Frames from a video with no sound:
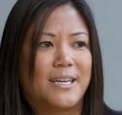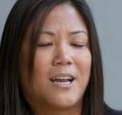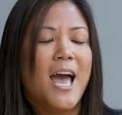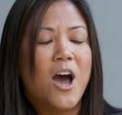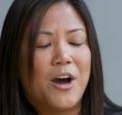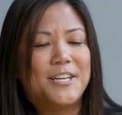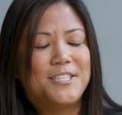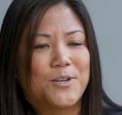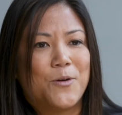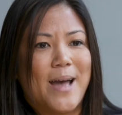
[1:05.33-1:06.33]
Like, I need
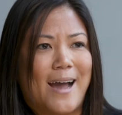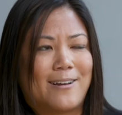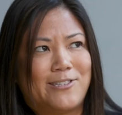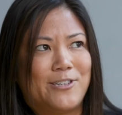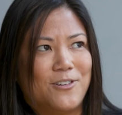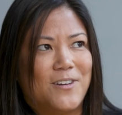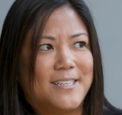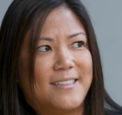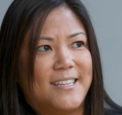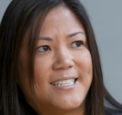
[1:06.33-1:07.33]
to go back to
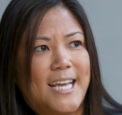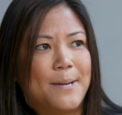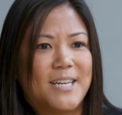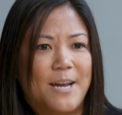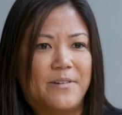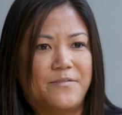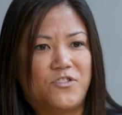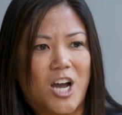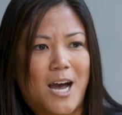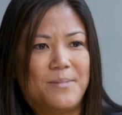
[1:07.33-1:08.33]
the same type of
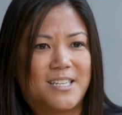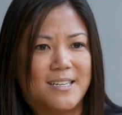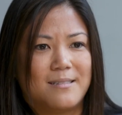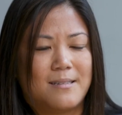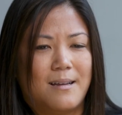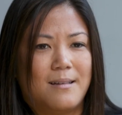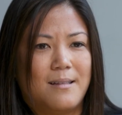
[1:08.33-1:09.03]
job because